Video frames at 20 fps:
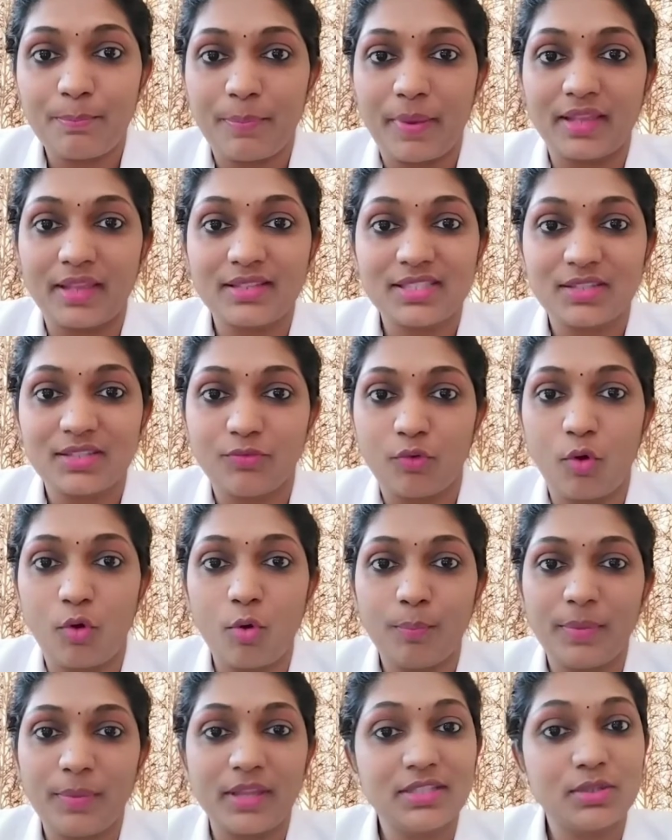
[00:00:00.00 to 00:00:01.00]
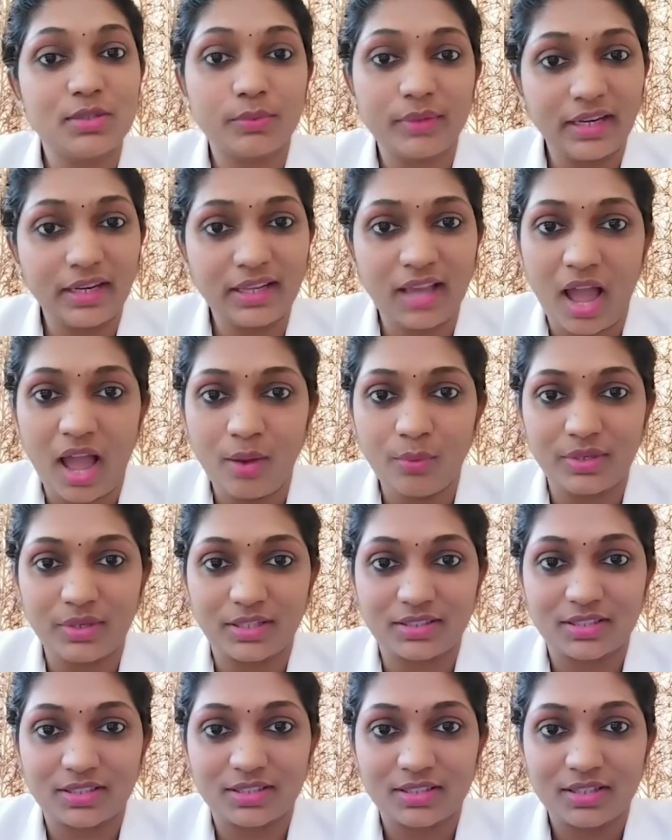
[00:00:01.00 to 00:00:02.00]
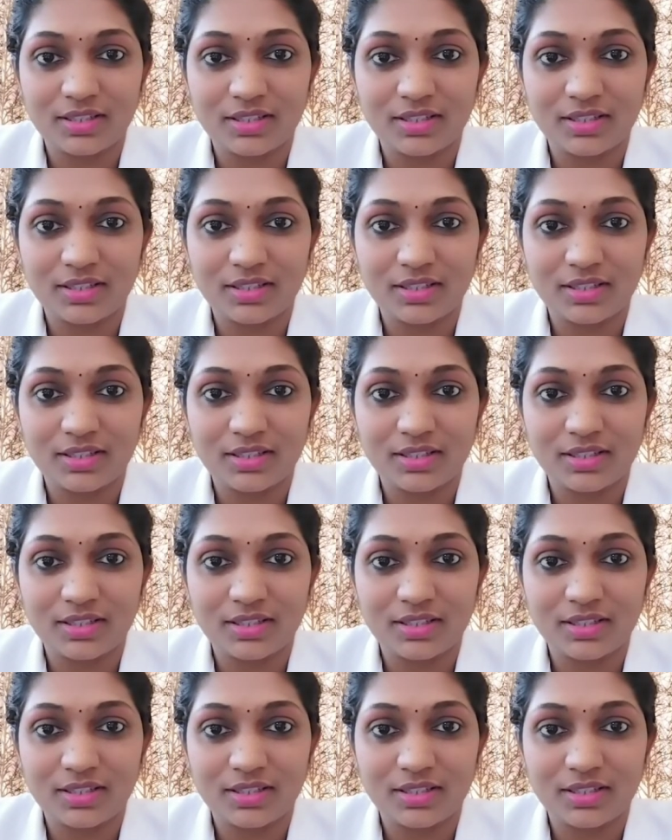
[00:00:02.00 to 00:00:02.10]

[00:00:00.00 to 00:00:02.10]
pens, 4 pens. You can count it.